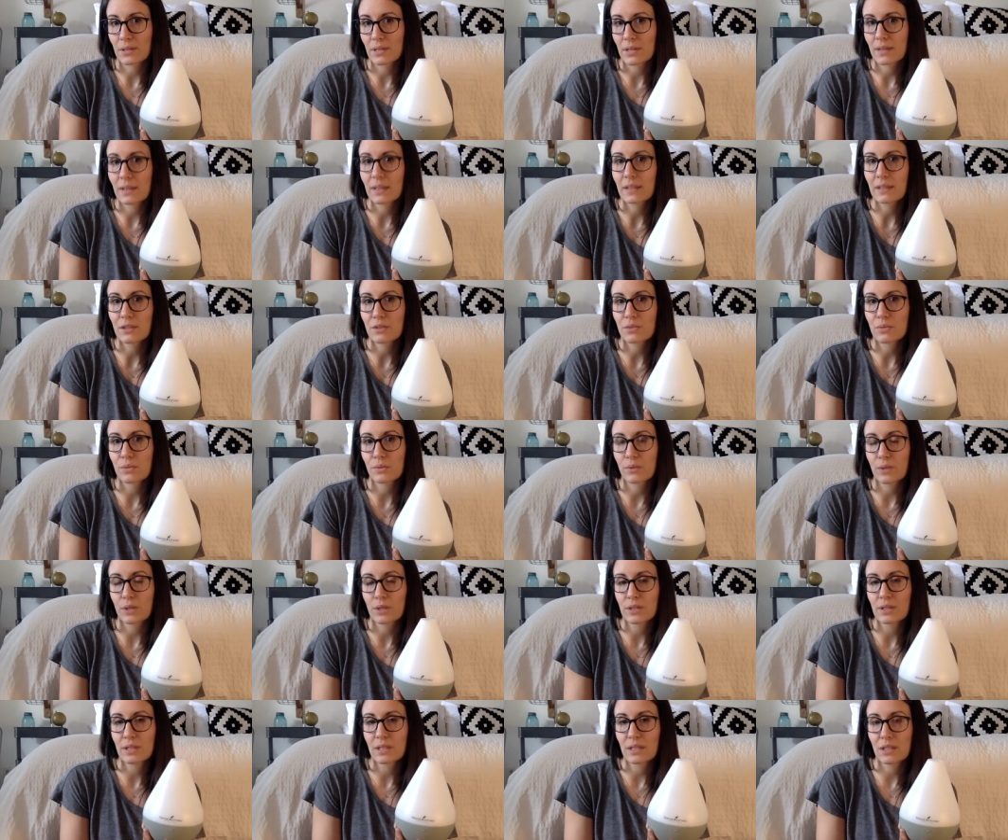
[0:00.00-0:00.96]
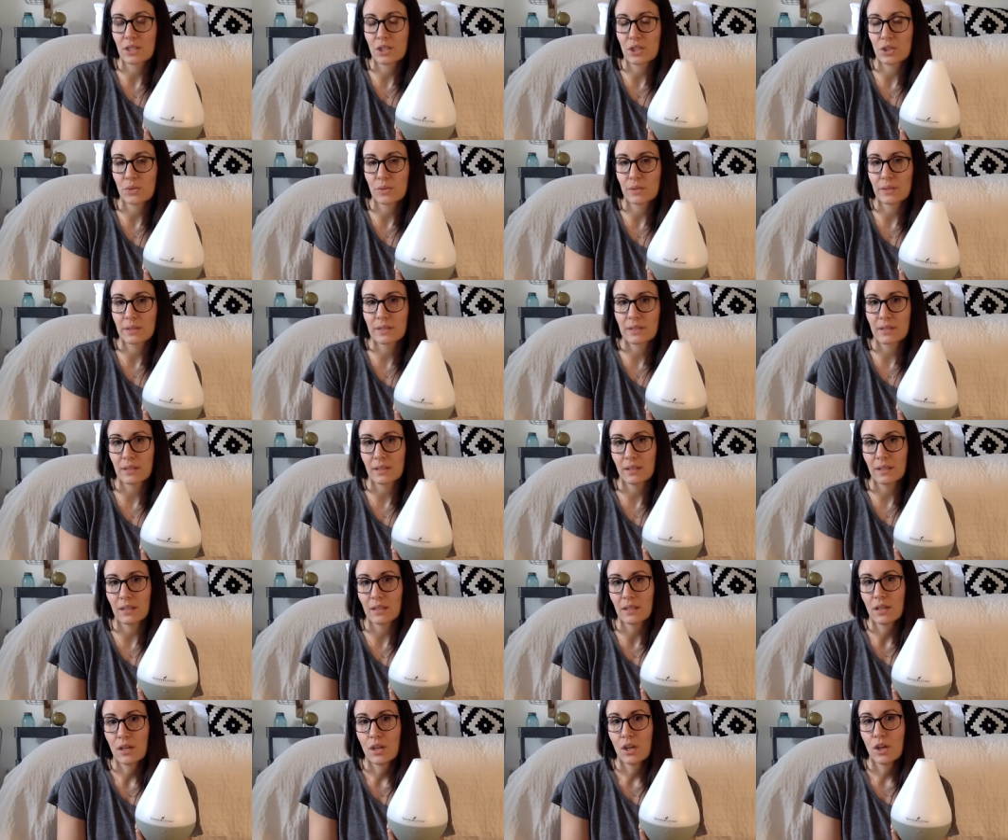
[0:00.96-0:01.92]
I think this one runs
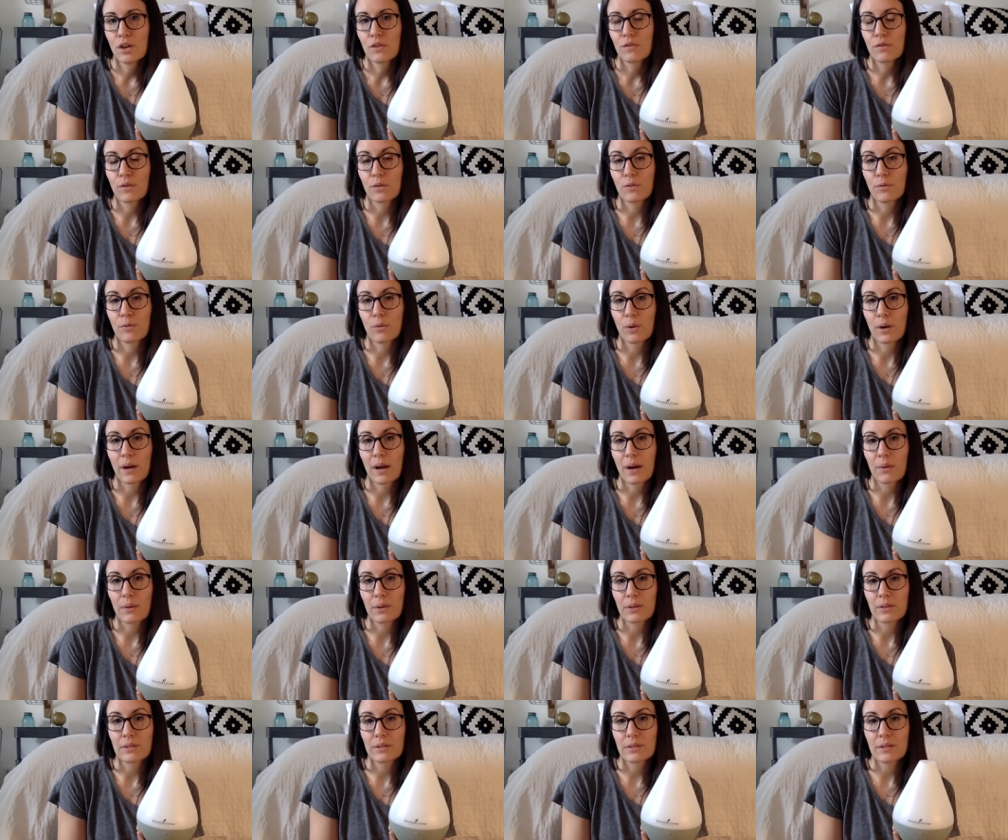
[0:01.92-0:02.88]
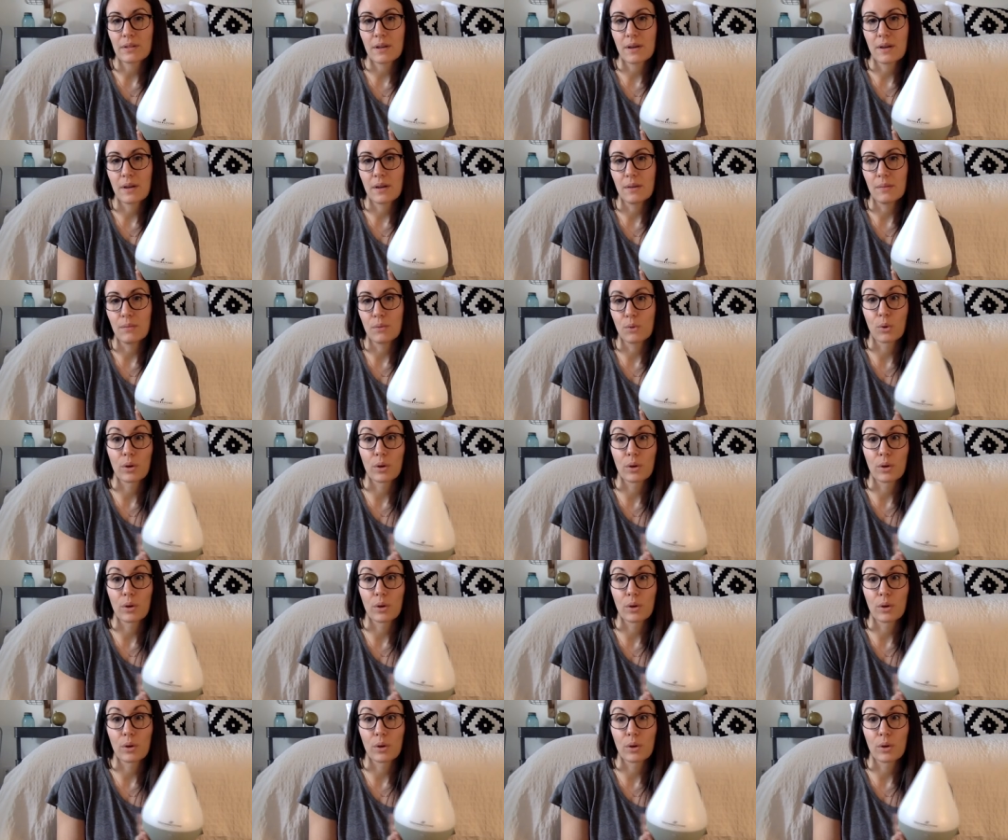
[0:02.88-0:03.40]
continuously for four hours um,